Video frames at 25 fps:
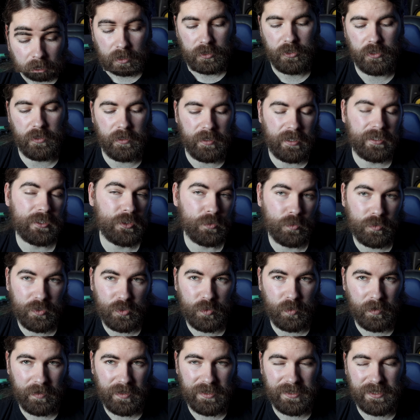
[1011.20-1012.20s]
So the next one is
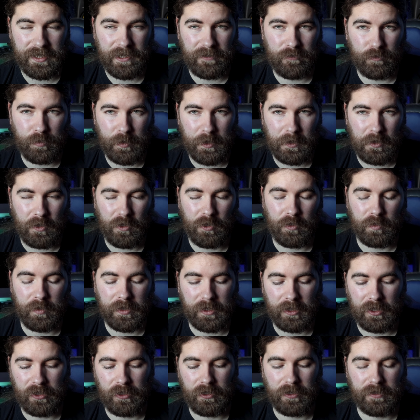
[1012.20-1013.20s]
one that saved me a lot
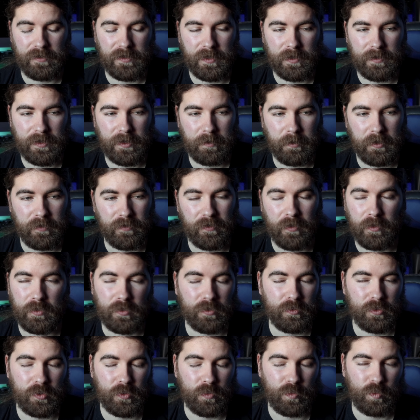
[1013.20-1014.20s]
when clients sent me
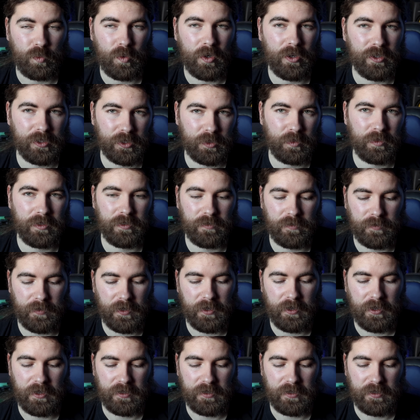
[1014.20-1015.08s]
photos to work with,